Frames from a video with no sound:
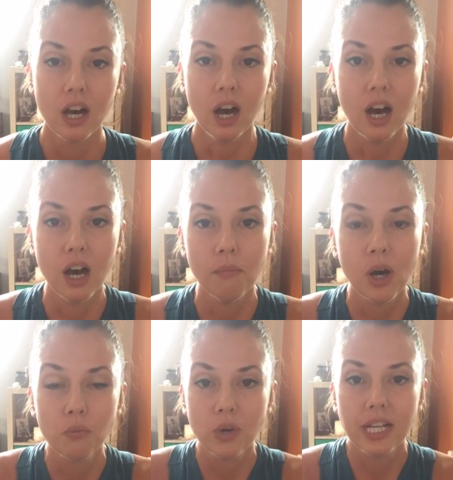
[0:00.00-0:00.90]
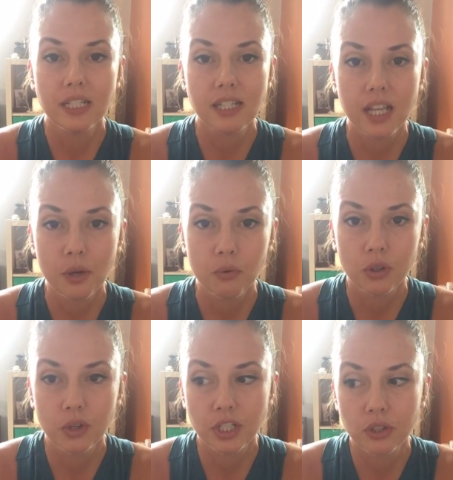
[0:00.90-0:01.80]
On Wednesday, we're
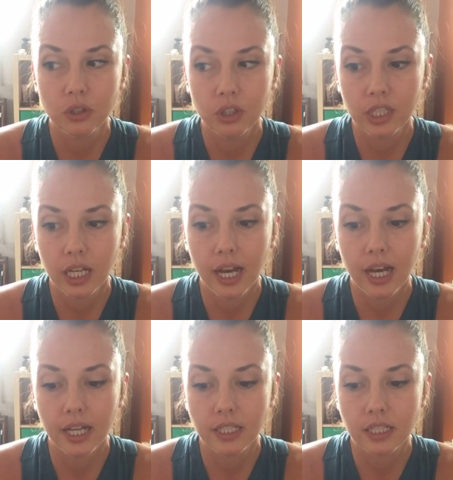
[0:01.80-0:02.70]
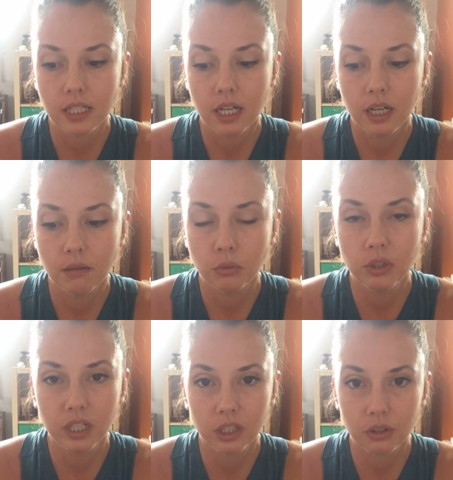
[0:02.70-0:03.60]
going to look at
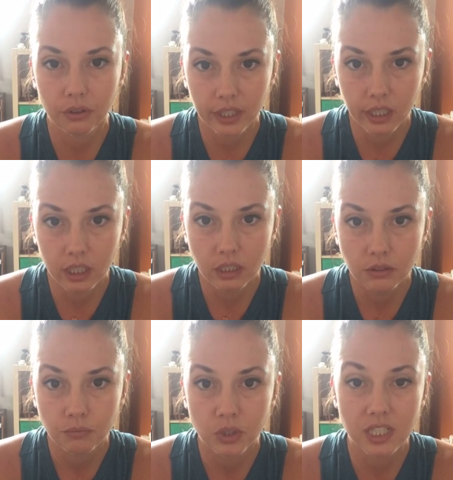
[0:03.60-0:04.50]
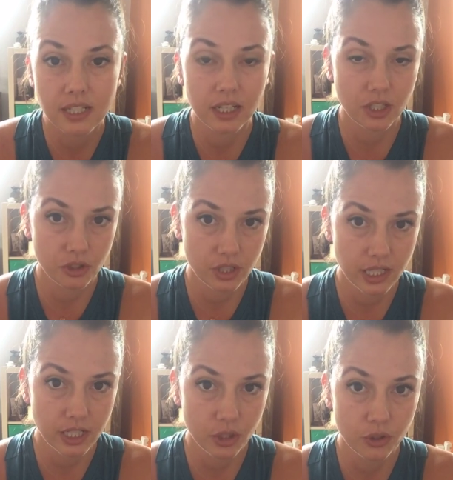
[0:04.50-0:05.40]
Uddiyana Kriya, which is an
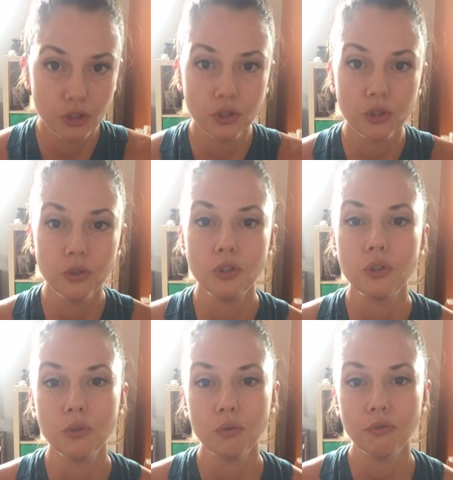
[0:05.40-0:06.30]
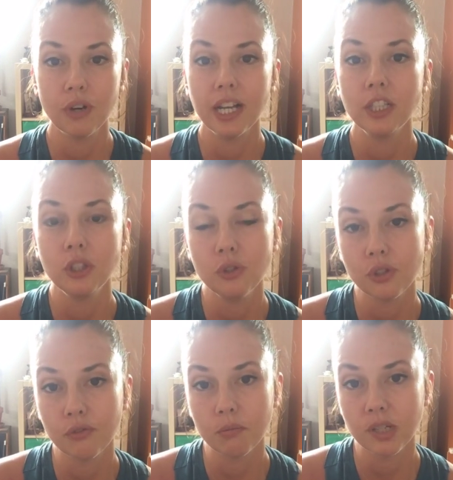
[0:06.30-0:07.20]
exercise that you can do to refine the use
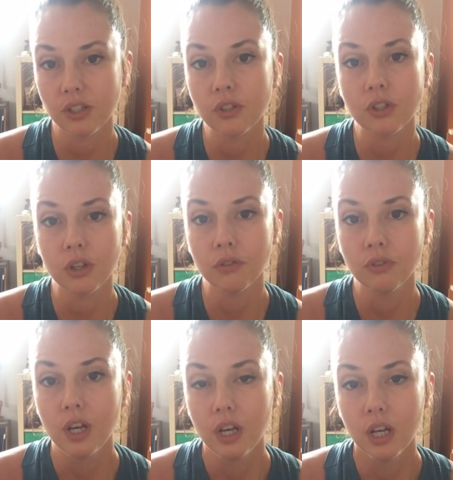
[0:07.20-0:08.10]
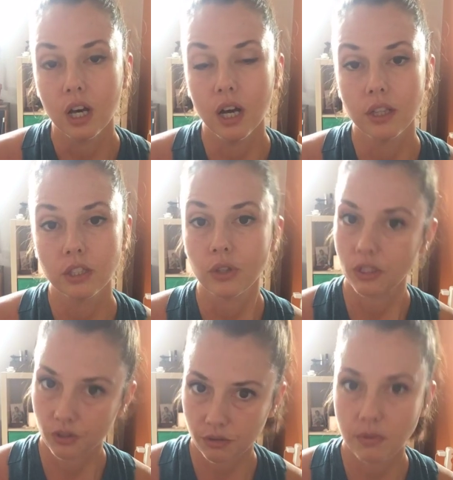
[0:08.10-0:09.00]
of the muscles of the
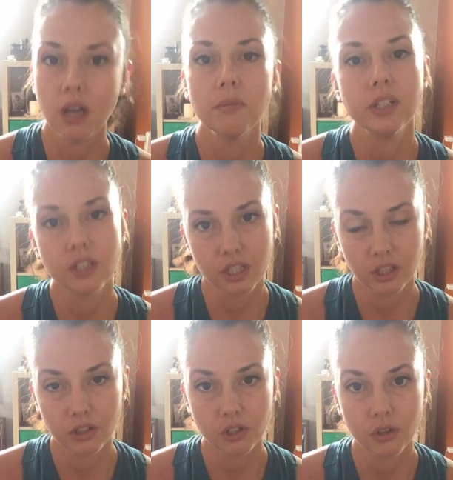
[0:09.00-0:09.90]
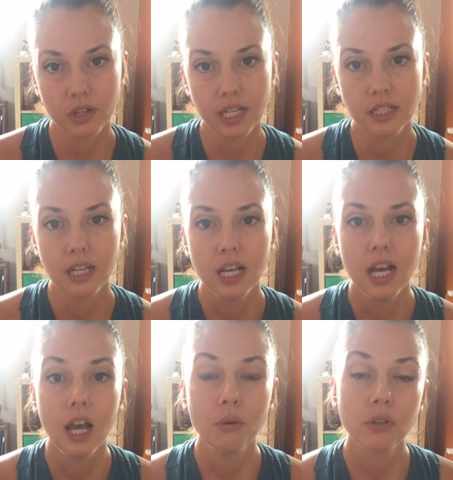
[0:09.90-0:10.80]
transverse abdominals, the iliopsoas.
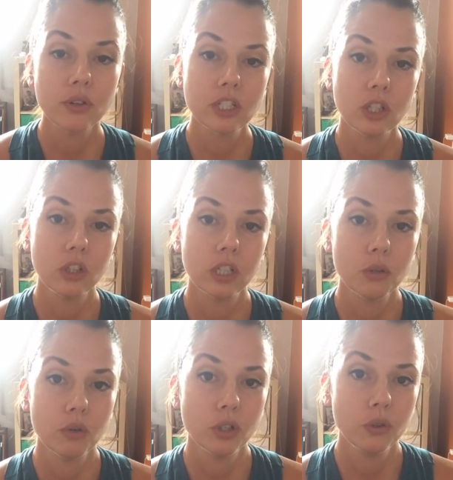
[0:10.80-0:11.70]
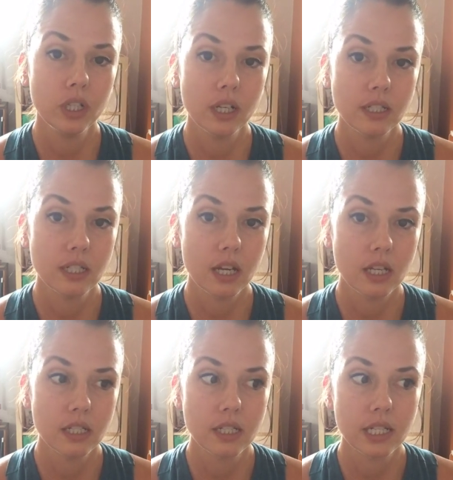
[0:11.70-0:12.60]
And we're going to look at what Uddiyana
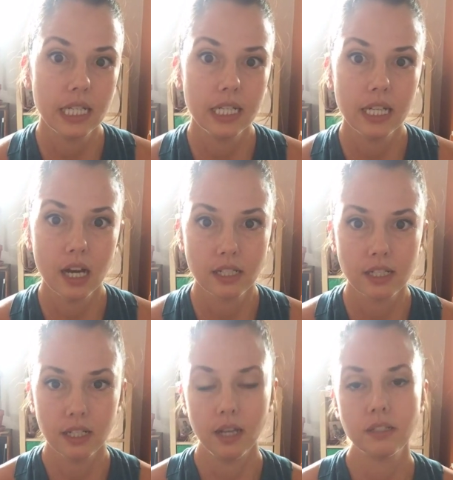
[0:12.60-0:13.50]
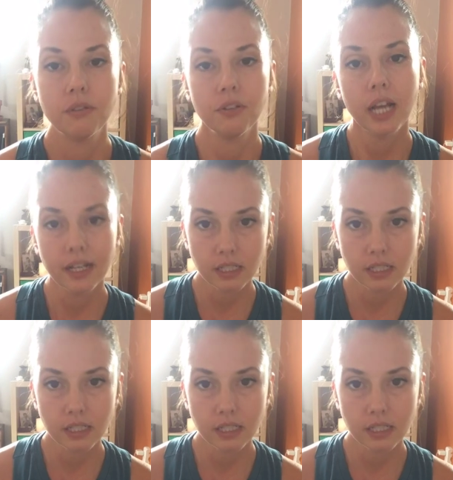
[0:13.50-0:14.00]
does in Asana, different